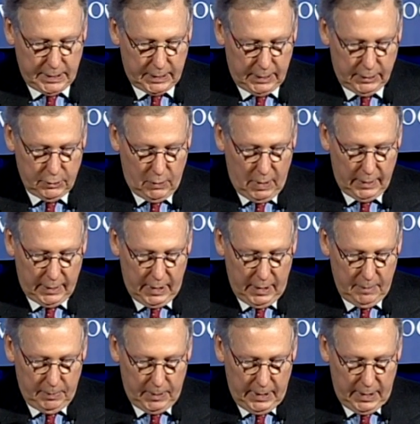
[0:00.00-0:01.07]
By sticking to
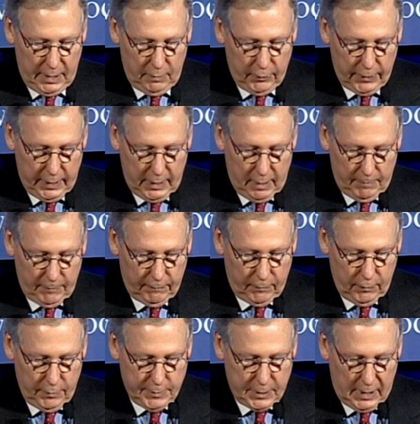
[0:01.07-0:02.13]
our game plan and with the
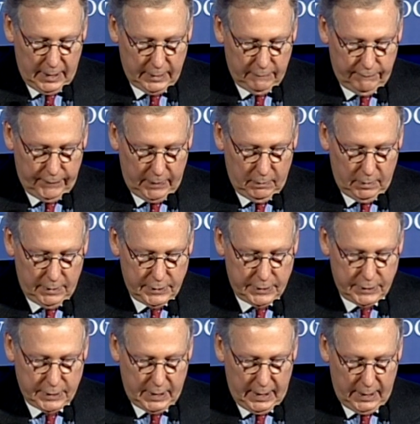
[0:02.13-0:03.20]
help of groups like the
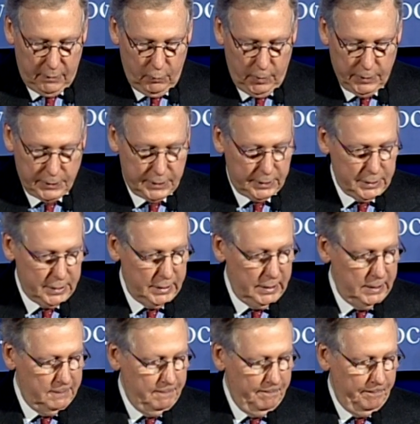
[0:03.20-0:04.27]
Federalist Society, we'll
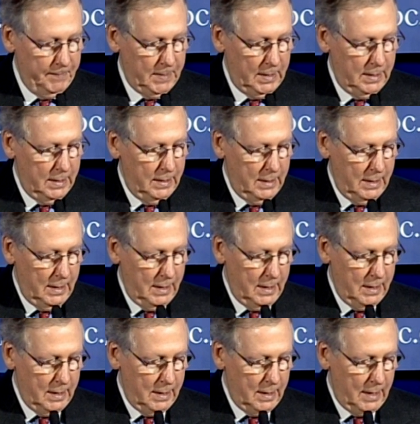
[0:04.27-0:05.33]
succeed.
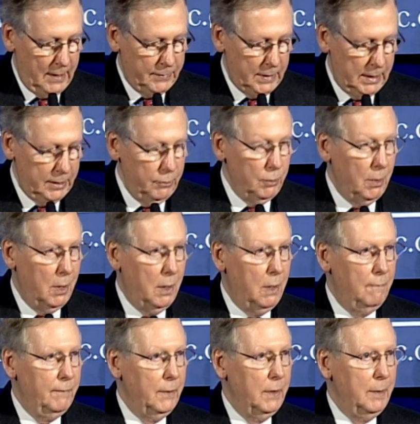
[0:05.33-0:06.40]
I thank
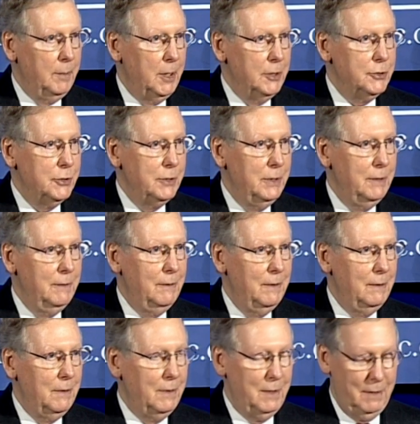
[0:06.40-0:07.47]
you all very much
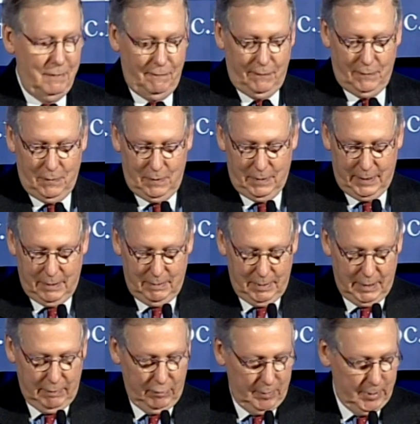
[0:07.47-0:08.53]

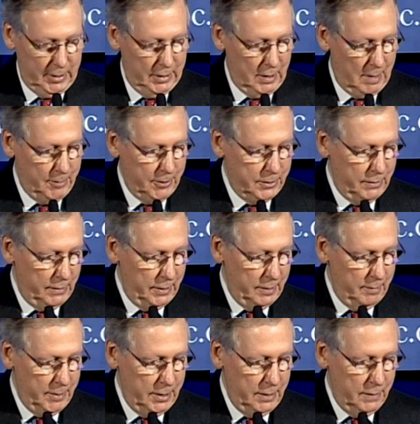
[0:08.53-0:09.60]
for giving me the
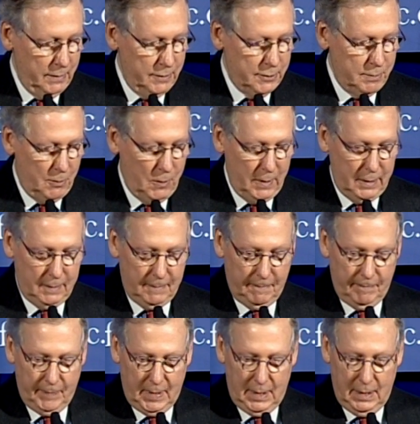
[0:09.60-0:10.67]
opportunity to be here this
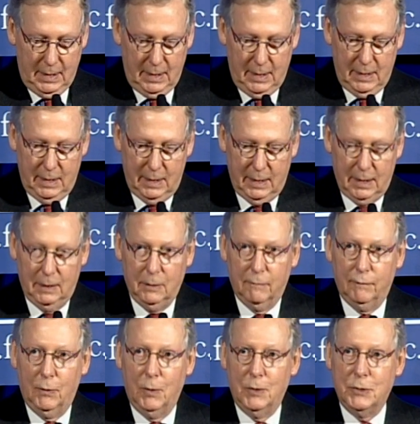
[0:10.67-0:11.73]
morning,
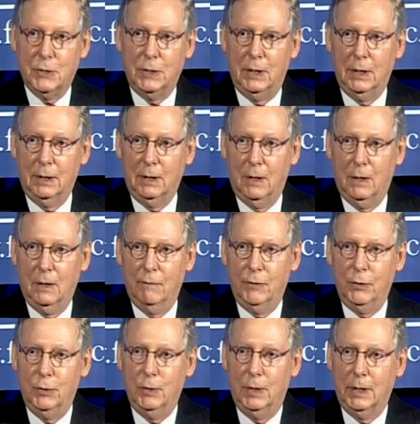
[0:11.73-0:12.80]
and I look forward to seeing
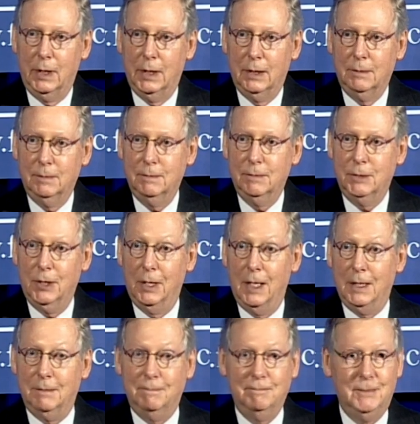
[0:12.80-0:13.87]
all of you again
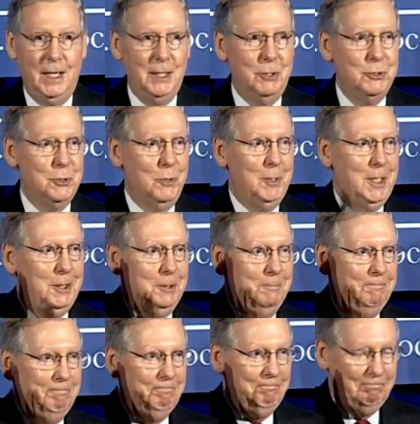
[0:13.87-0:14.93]
tonight. Thank you so
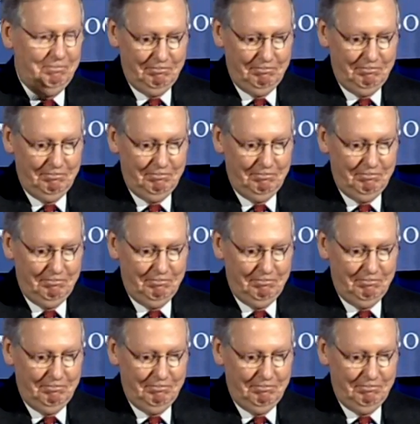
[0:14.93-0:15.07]
much.